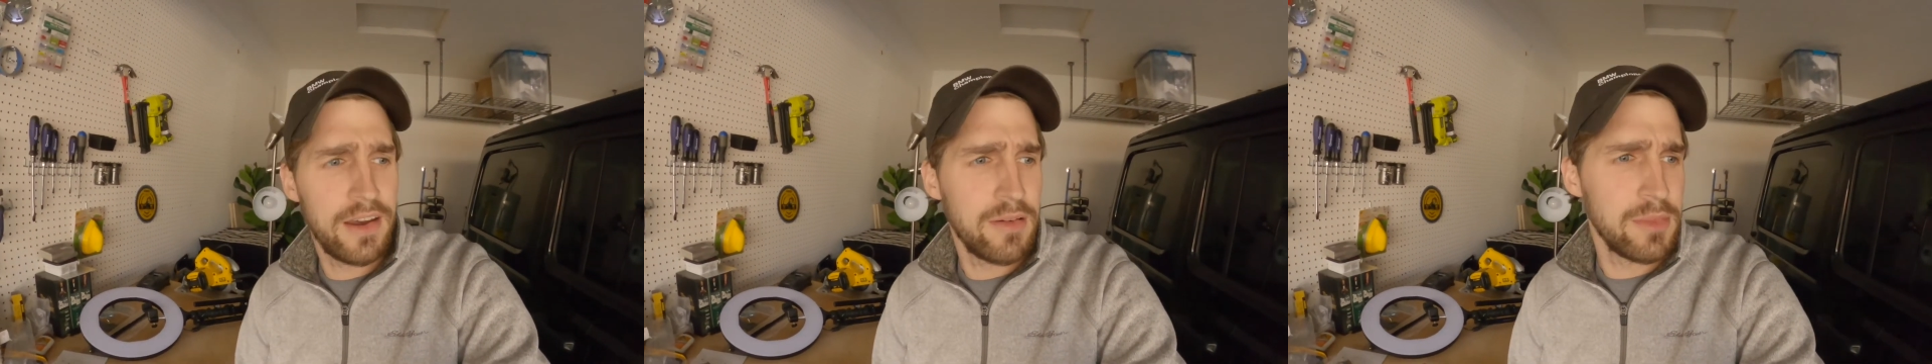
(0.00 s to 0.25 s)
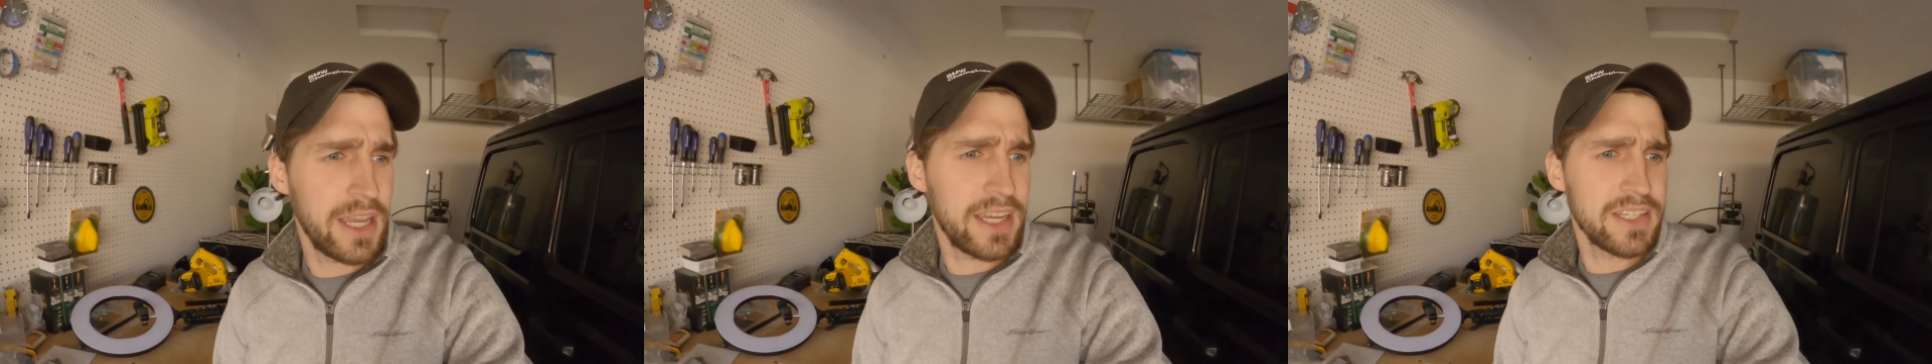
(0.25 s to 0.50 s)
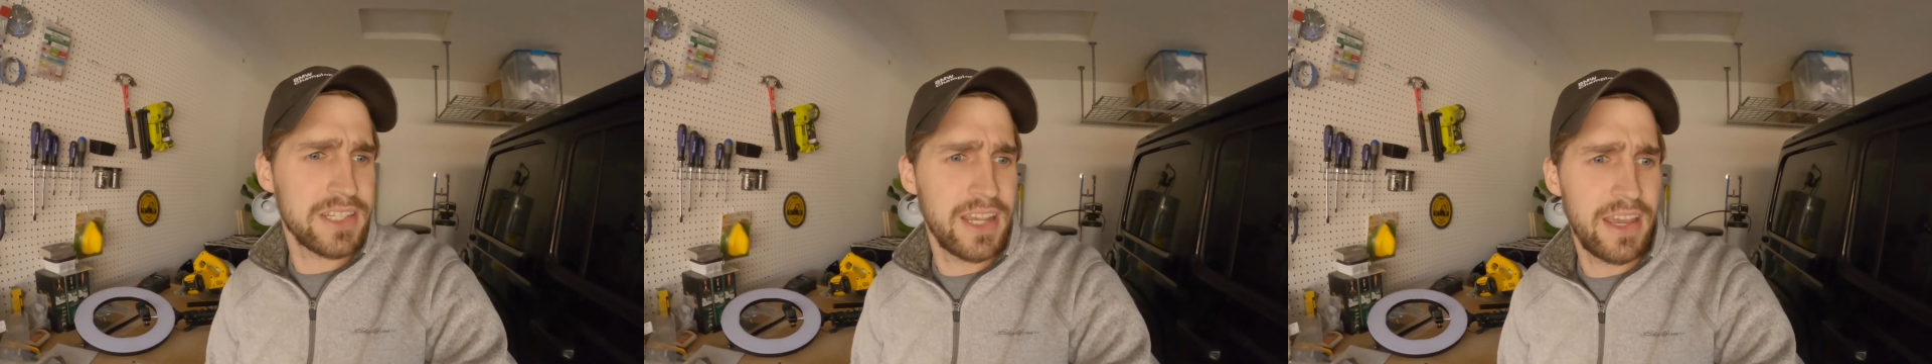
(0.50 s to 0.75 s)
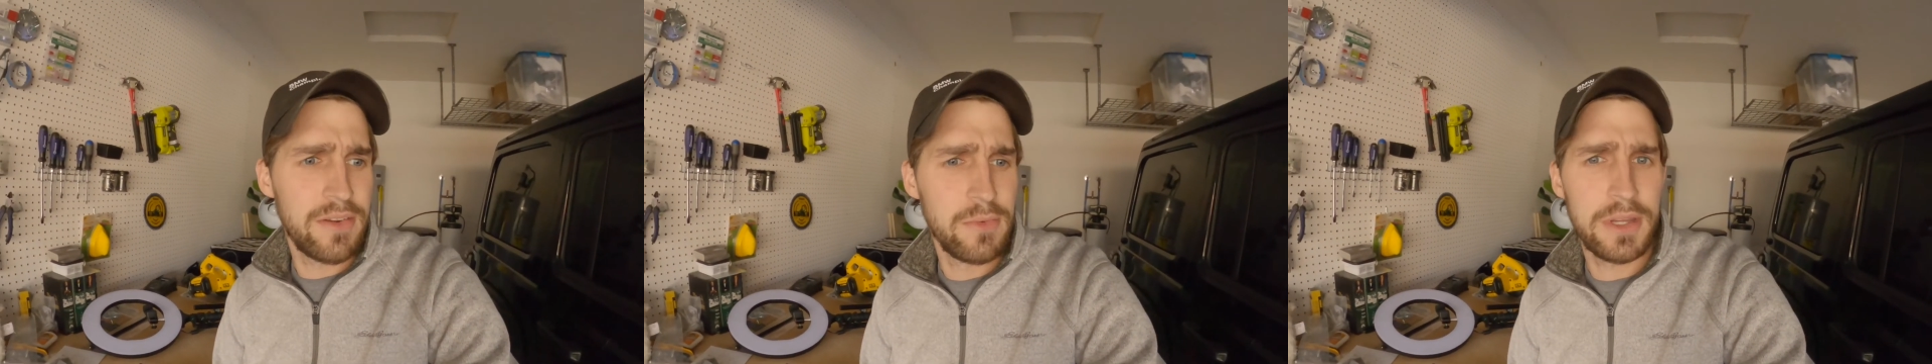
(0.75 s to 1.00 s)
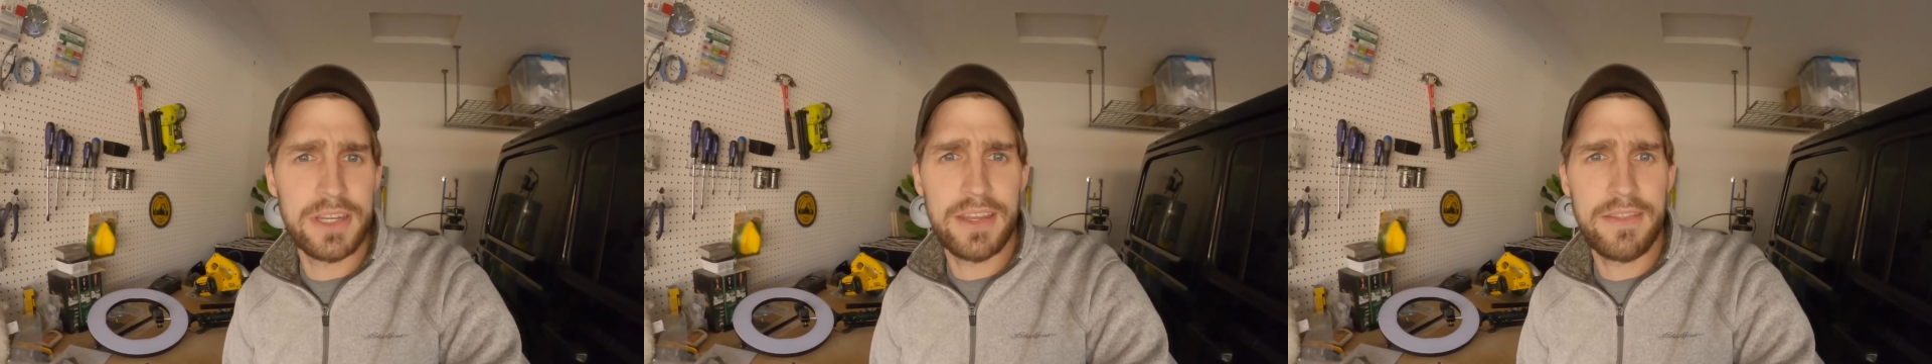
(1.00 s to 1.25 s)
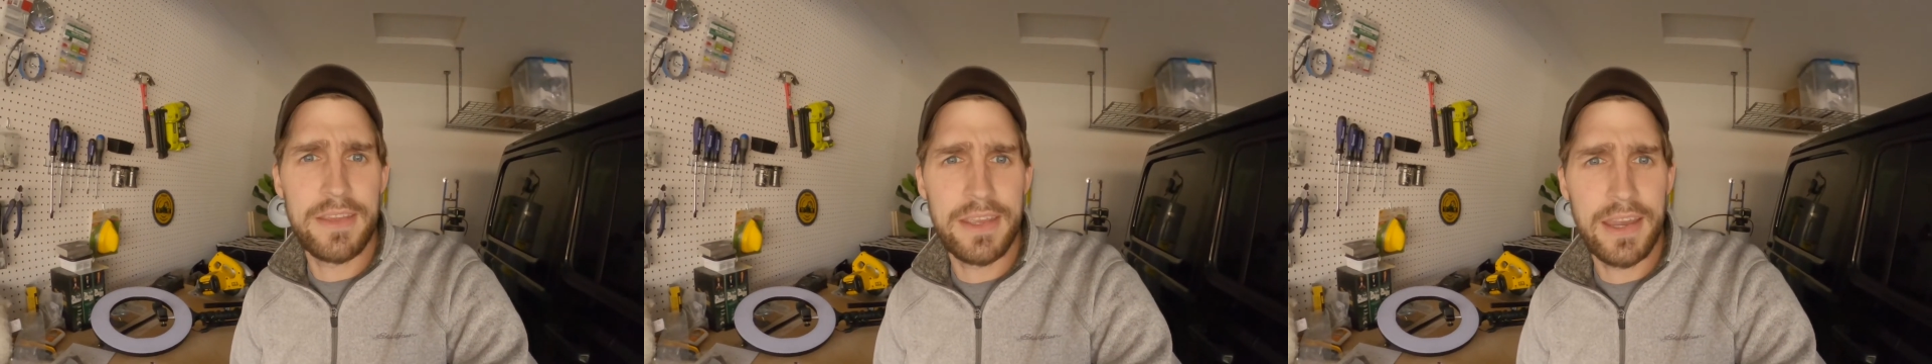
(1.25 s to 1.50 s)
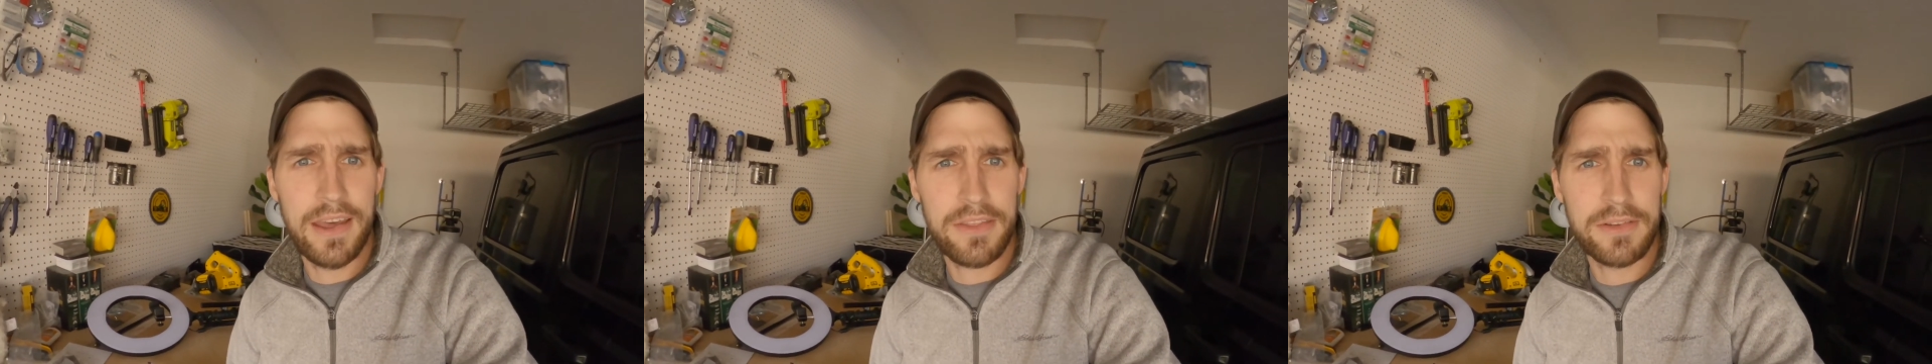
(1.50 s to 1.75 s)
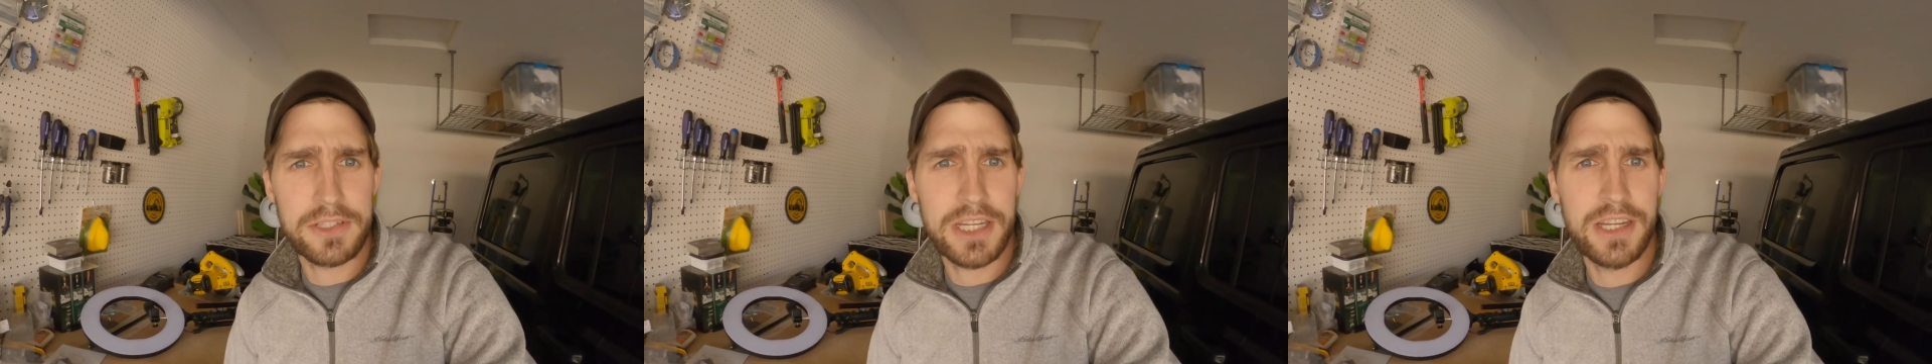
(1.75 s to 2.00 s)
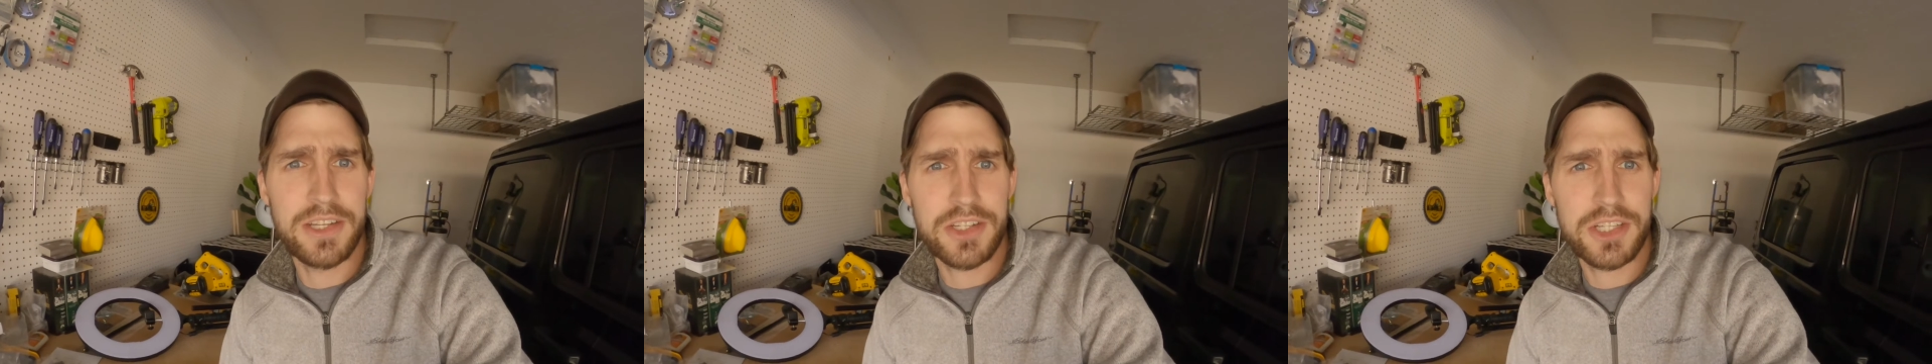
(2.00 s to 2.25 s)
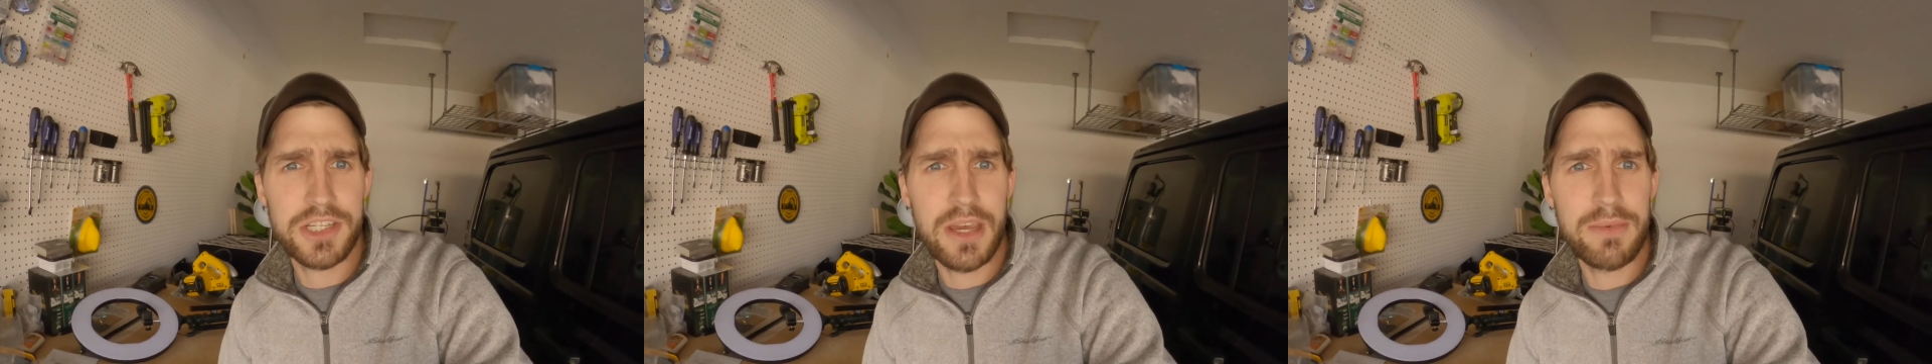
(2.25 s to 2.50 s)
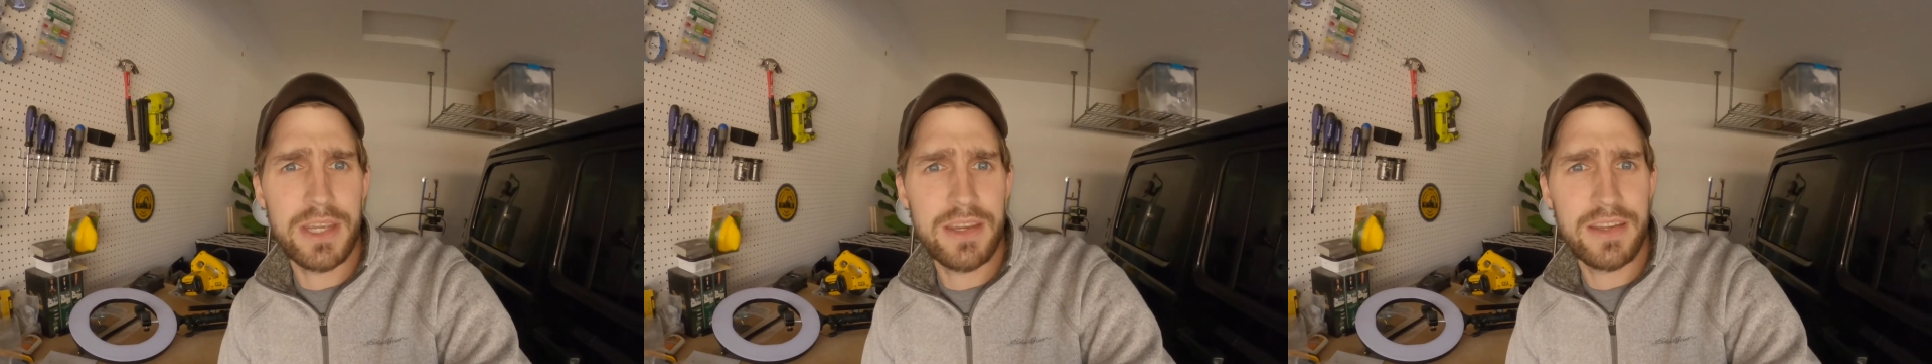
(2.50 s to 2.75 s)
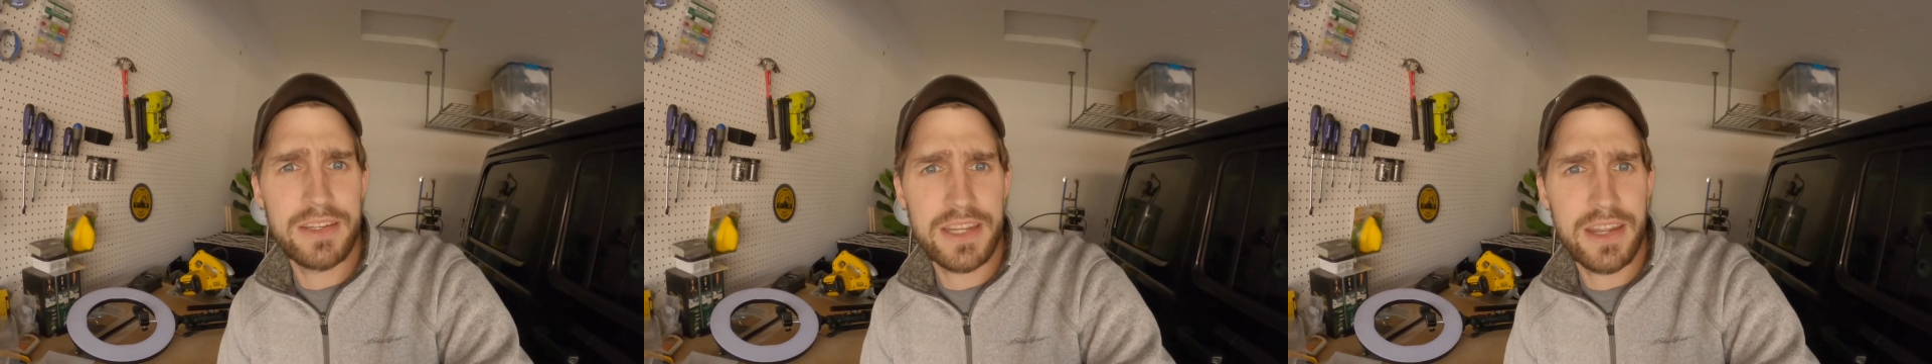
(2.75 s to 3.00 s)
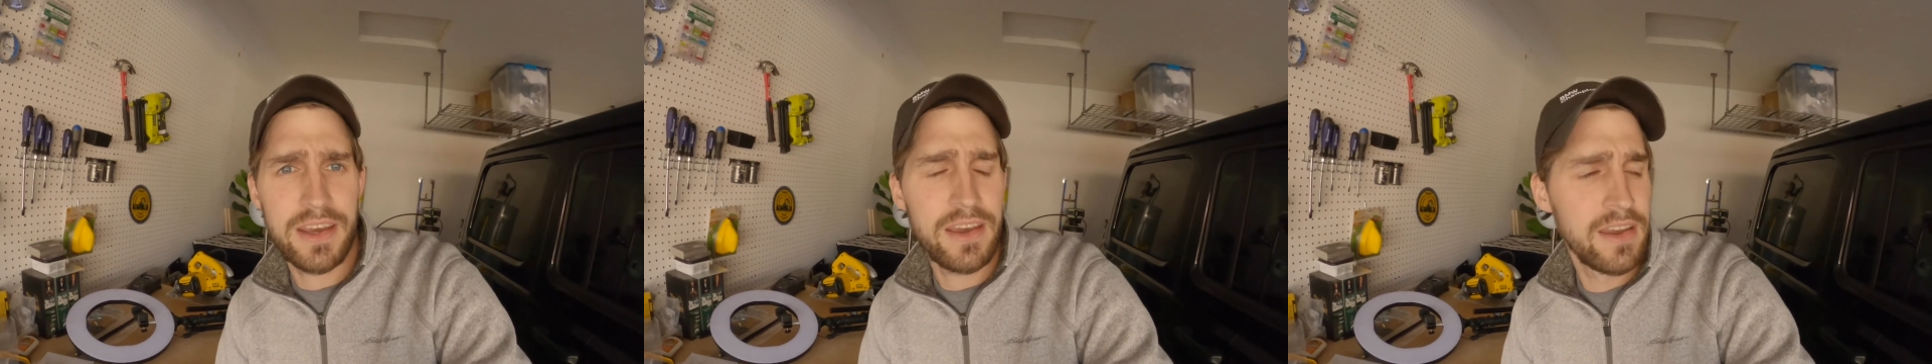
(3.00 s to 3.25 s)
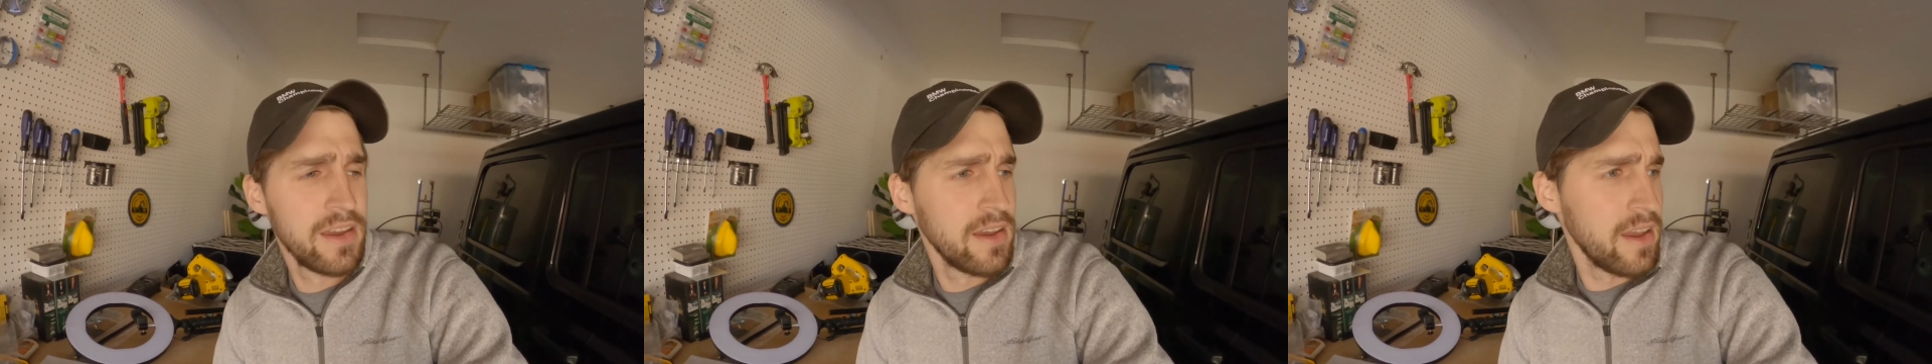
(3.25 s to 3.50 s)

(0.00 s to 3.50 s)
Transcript: Like I said, we did the 13-inch stubby antenna